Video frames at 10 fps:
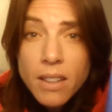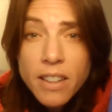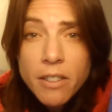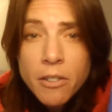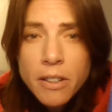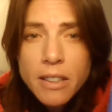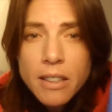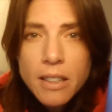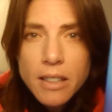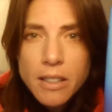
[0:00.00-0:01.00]
give it a read,
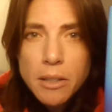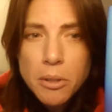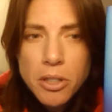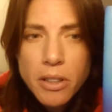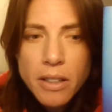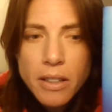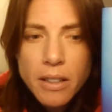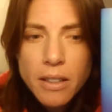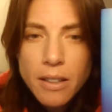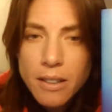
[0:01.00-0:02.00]
see what you
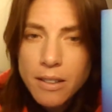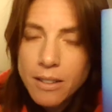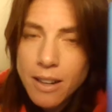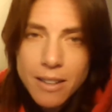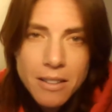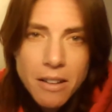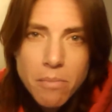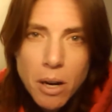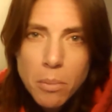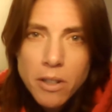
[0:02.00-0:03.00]
think. Gotta love
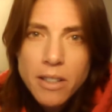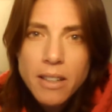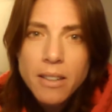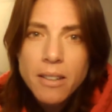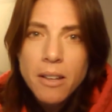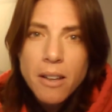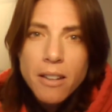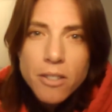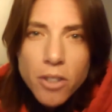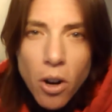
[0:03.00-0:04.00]
Barbara Dee.
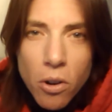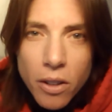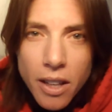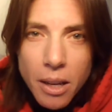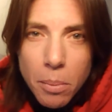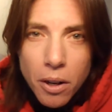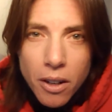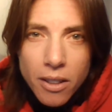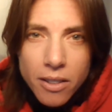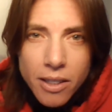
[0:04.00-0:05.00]
Don't keep
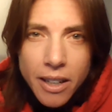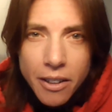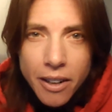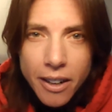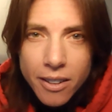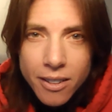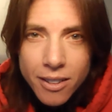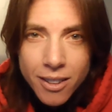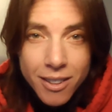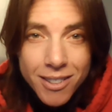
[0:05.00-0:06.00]
her a secret.
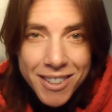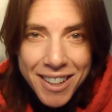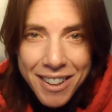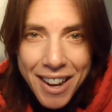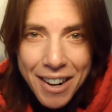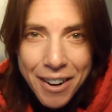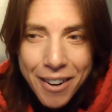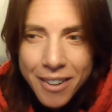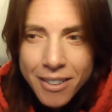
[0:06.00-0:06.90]
See you later.